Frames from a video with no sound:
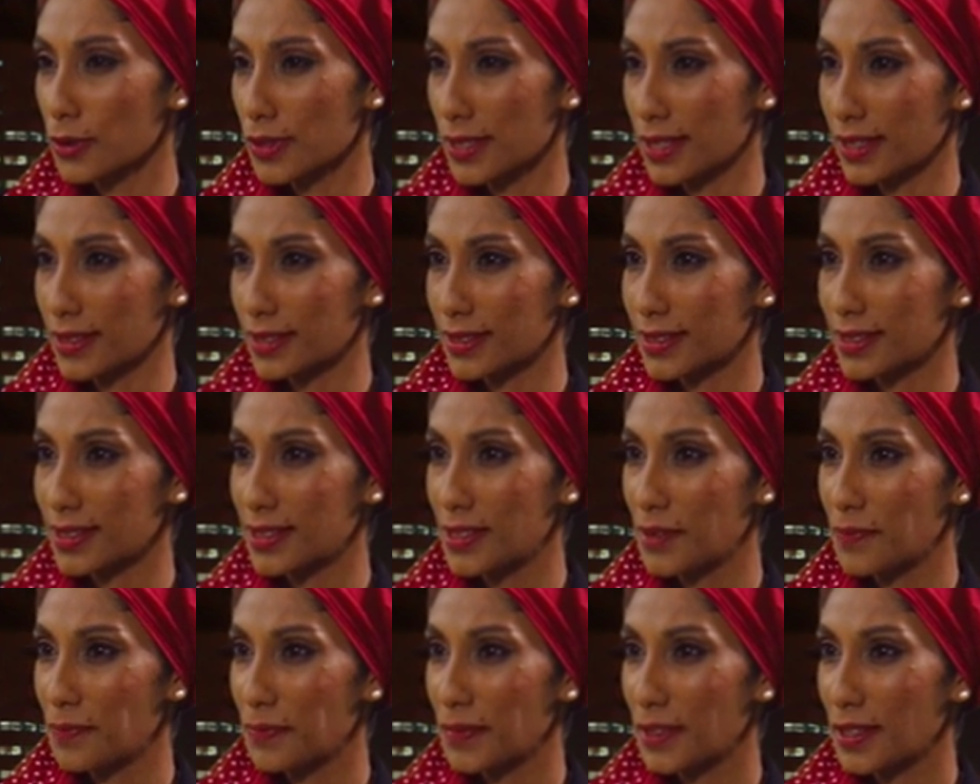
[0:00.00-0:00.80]
things.
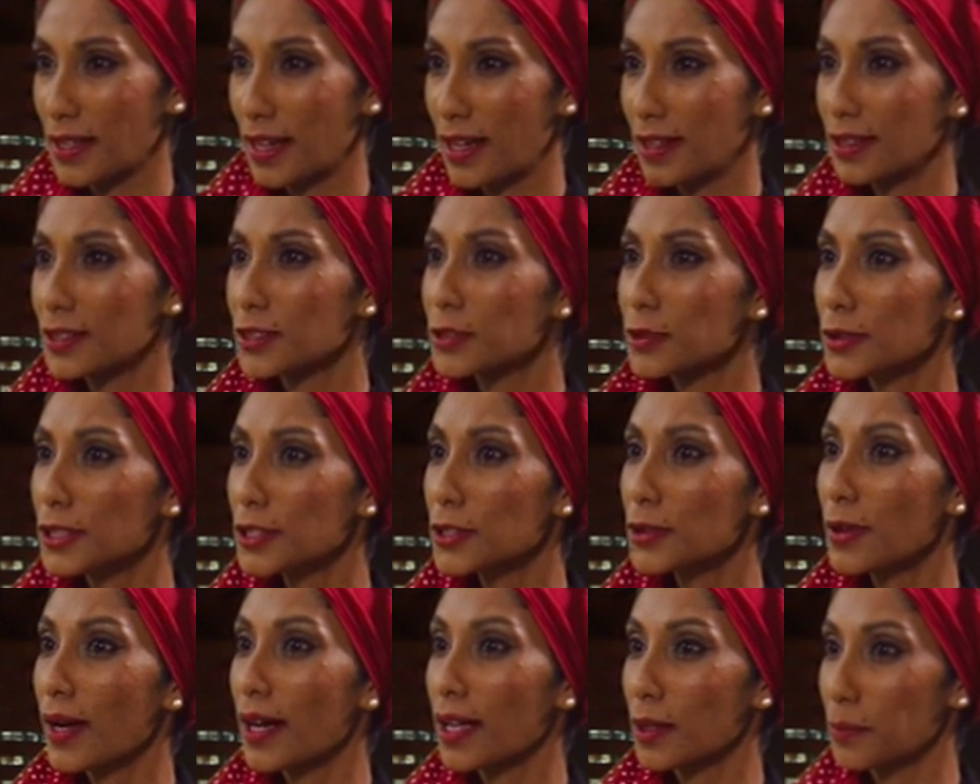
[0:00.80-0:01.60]
So
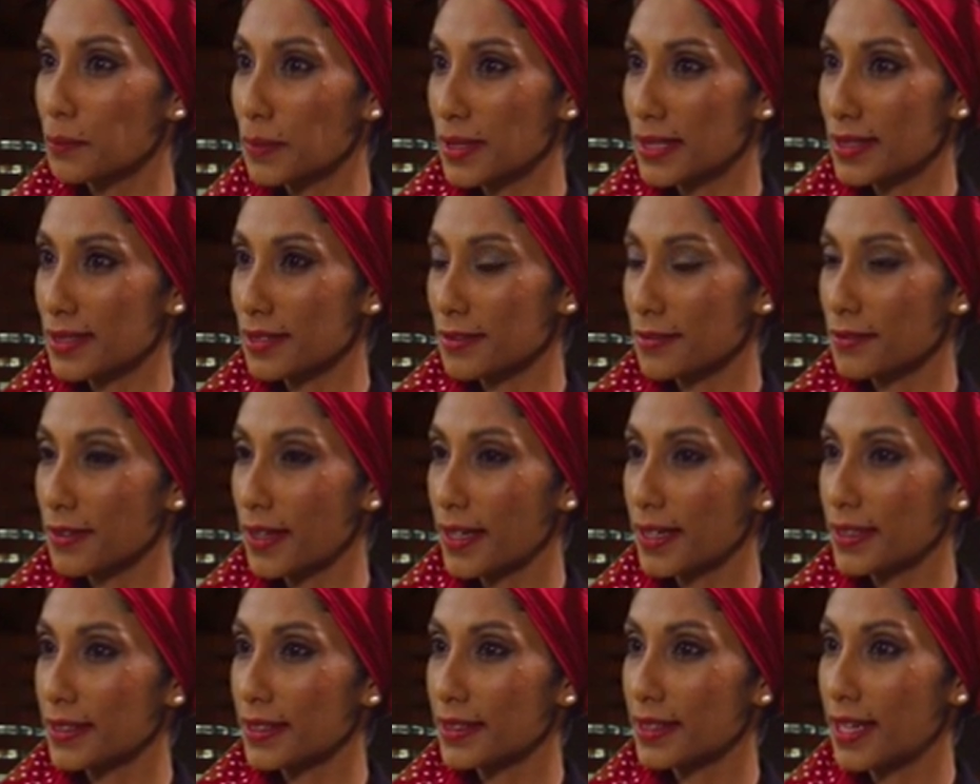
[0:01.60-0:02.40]
can you help us
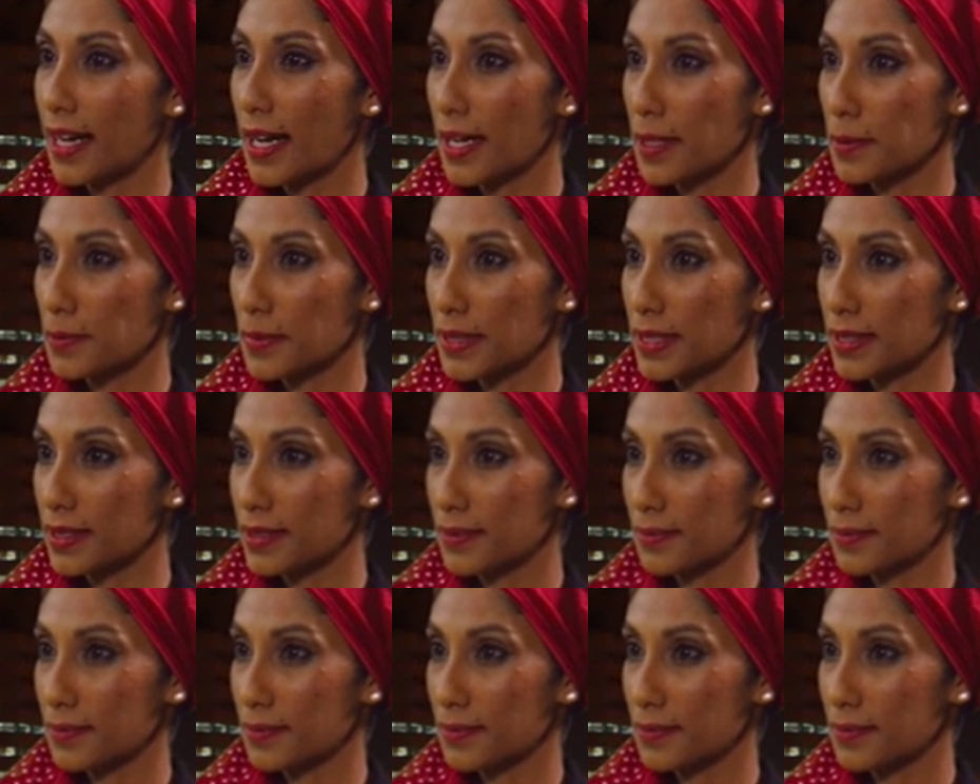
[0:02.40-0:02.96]
define IP?